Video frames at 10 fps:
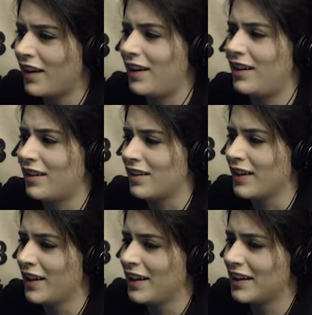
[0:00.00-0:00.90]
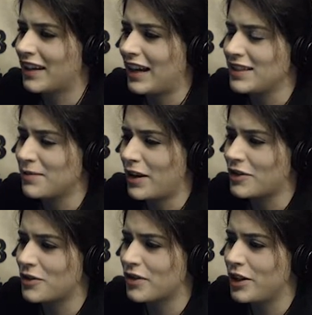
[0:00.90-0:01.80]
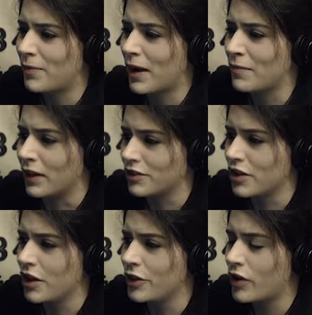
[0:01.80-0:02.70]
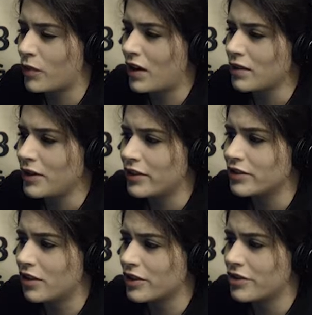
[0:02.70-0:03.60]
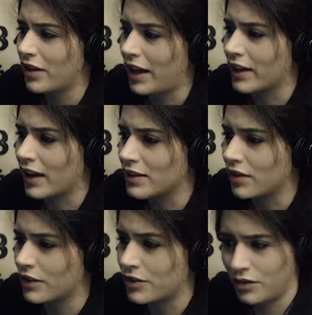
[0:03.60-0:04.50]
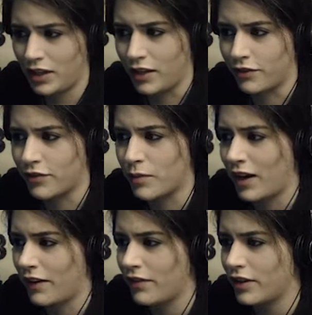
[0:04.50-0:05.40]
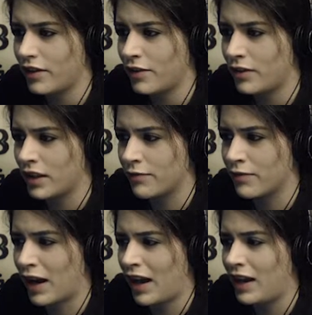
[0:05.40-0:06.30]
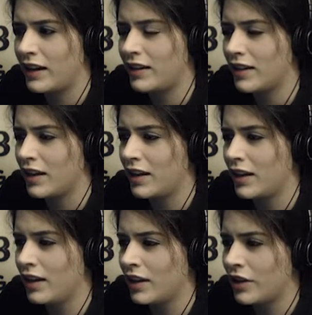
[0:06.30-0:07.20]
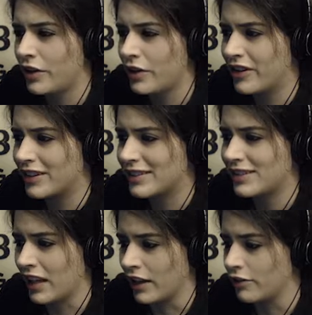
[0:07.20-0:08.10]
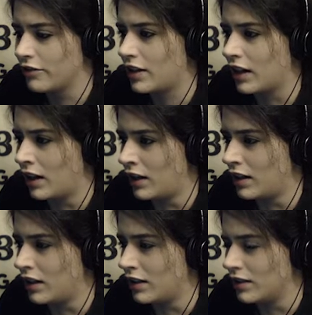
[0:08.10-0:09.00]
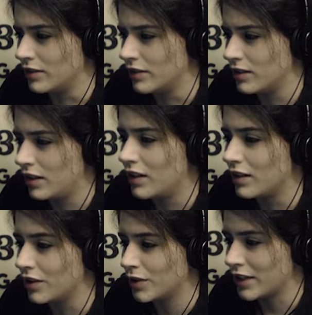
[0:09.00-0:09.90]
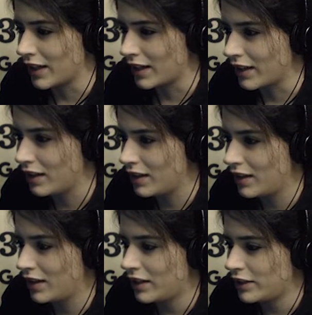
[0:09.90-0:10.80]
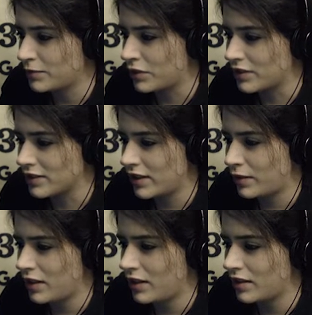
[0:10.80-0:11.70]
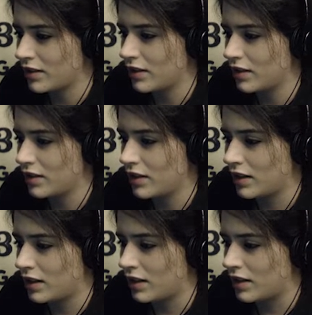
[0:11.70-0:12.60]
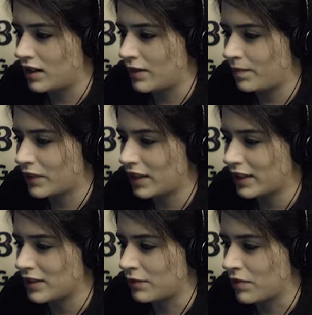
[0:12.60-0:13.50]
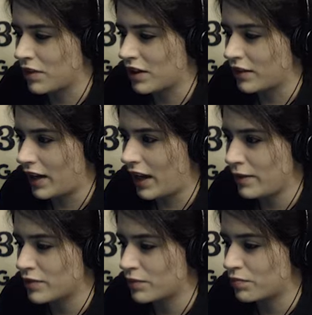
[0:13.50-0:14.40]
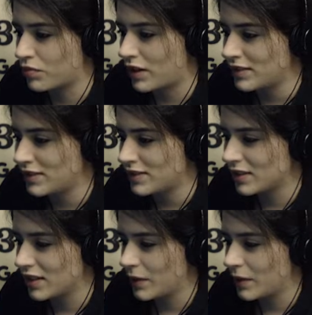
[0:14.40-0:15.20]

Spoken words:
Guides the mayor to a nearby bench. You are welcome here as long as you like, as long as you need. From whatever you leave behind, here you're safe. Oh, okay. Explore the settlement. Collect a thing of Hybris pus.